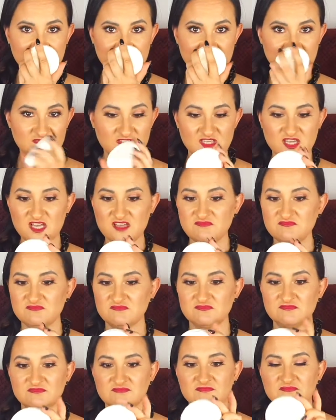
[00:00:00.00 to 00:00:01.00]
Yeah,
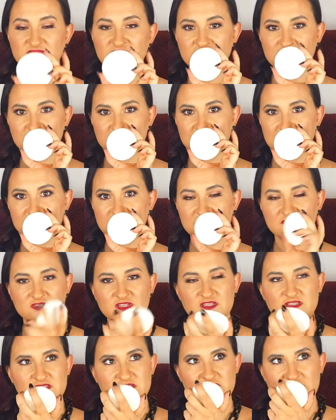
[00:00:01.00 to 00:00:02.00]

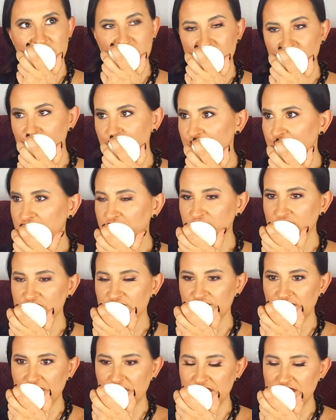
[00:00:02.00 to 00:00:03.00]
that's a really nice
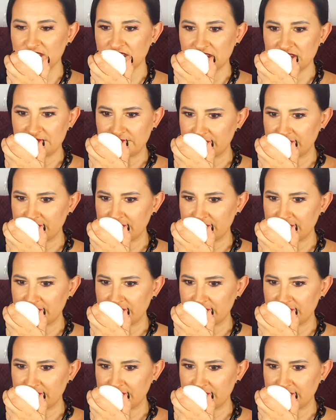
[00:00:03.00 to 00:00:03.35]
vanilla scent.